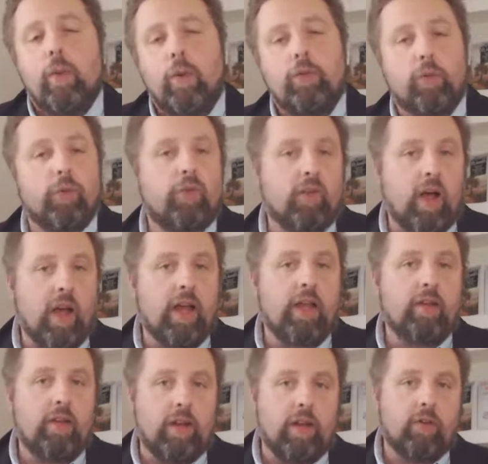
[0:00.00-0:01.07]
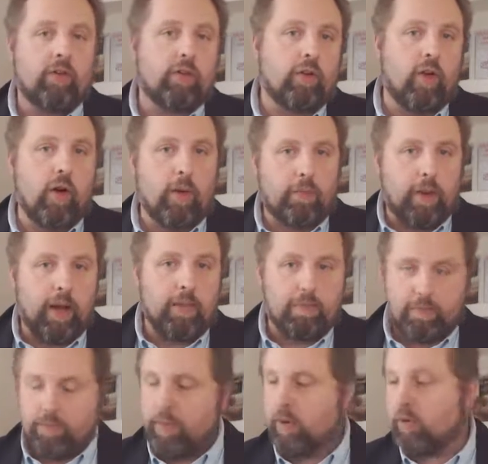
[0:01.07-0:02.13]
which was signed into law by
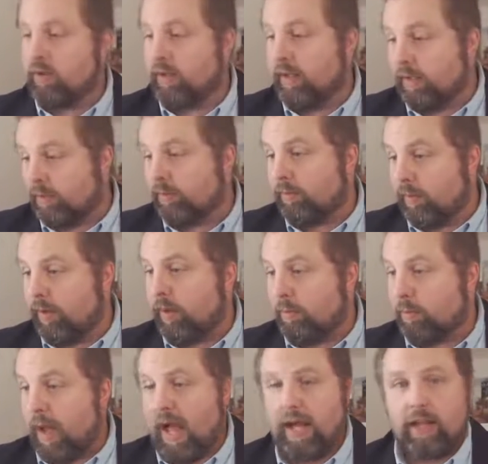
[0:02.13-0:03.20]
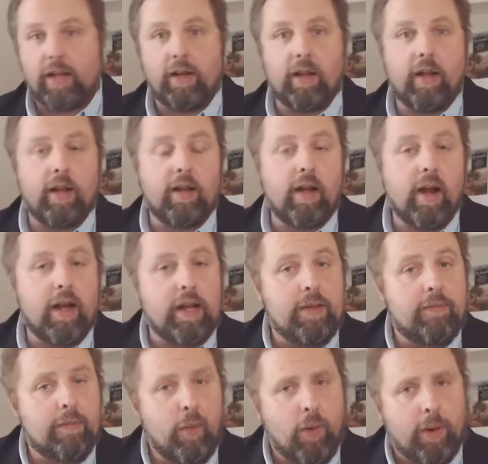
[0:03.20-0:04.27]
Bill Clinton back in
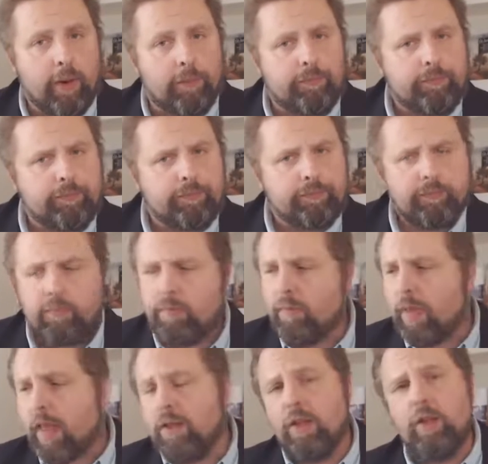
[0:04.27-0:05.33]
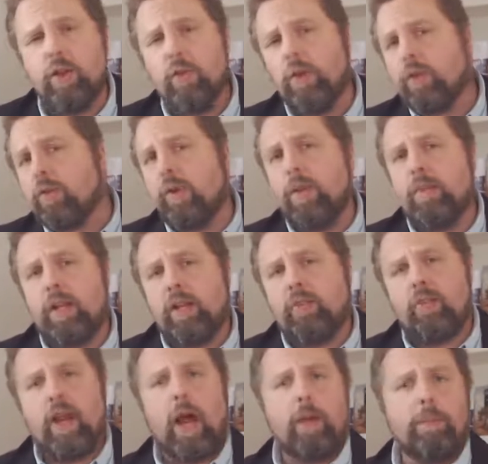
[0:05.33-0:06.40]
94. The new agreement
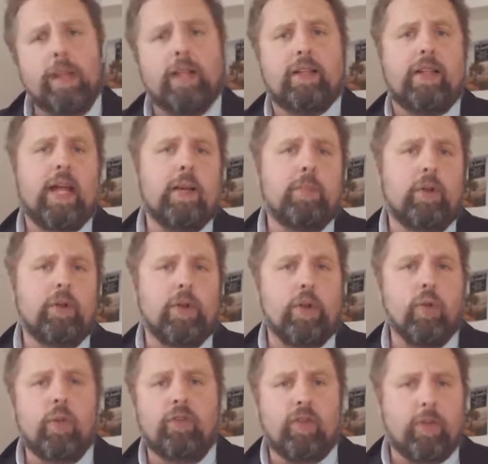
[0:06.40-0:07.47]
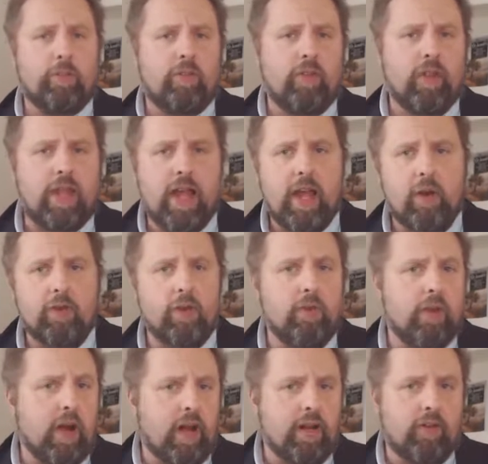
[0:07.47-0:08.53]
is now being labeled the USMCA, or the
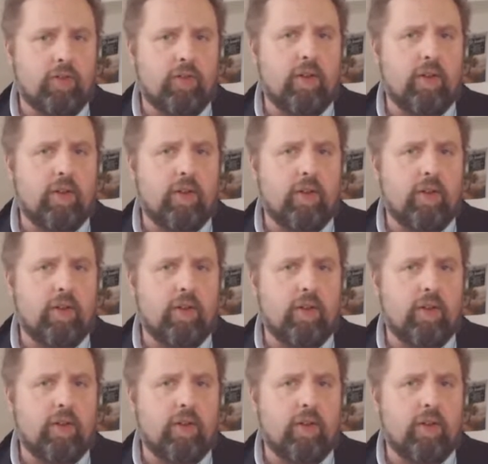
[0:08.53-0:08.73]
United